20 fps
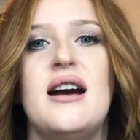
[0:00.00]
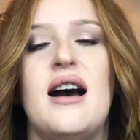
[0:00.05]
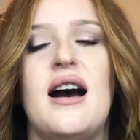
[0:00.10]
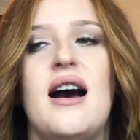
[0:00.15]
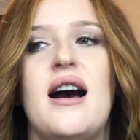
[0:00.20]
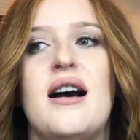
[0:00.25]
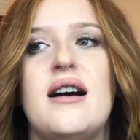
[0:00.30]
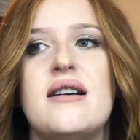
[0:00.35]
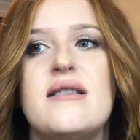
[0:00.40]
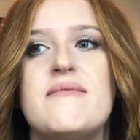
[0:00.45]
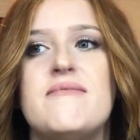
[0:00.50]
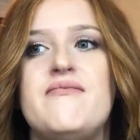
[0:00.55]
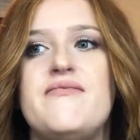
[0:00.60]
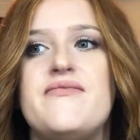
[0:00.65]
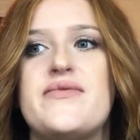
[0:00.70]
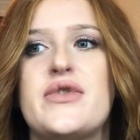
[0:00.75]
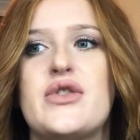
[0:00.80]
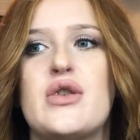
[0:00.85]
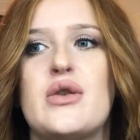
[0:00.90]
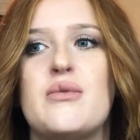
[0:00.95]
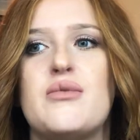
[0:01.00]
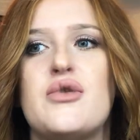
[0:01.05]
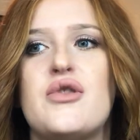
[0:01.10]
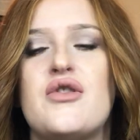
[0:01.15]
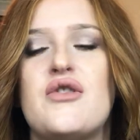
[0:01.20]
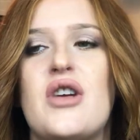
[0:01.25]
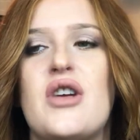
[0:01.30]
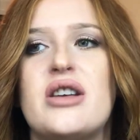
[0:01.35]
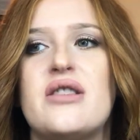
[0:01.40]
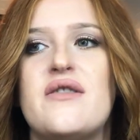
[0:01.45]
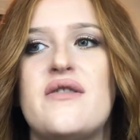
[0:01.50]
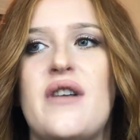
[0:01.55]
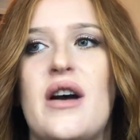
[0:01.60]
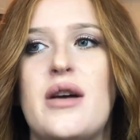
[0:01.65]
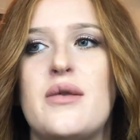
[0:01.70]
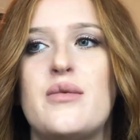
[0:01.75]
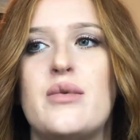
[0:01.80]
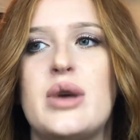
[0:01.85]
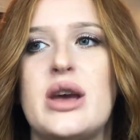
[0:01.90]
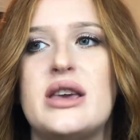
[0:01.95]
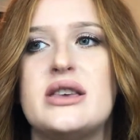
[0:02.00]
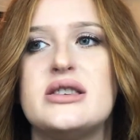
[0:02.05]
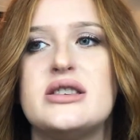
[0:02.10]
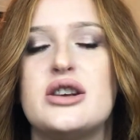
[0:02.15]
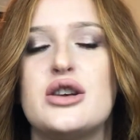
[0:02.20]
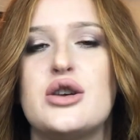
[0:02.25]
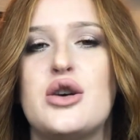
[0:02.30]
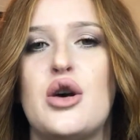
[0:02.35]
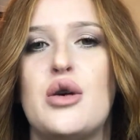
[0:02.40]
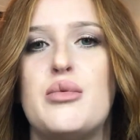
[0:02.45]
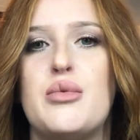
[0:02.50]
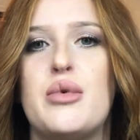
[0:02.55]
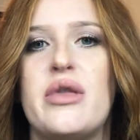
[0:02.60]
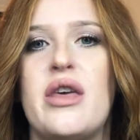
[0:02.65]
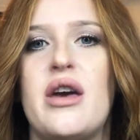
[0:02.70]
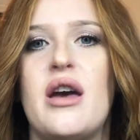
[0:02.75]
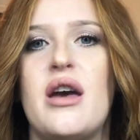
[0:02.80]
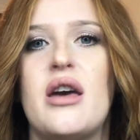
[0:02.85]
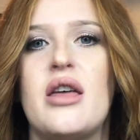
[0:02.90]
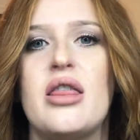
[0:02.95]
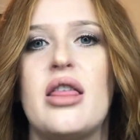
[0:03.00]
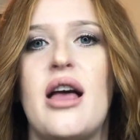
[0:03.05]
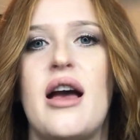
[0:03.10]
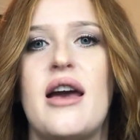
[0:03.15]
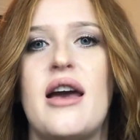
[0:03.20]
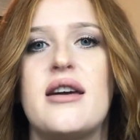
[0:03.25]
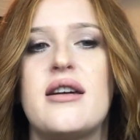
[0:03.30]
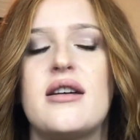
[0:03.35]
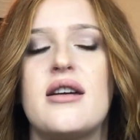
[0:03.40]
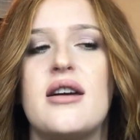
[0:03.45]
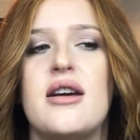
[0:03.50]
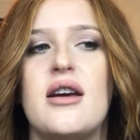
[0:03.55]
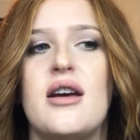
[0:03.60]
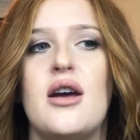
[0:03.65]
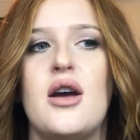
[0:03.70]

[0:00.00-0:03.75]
So I'm just trying to find ways to cope with it, like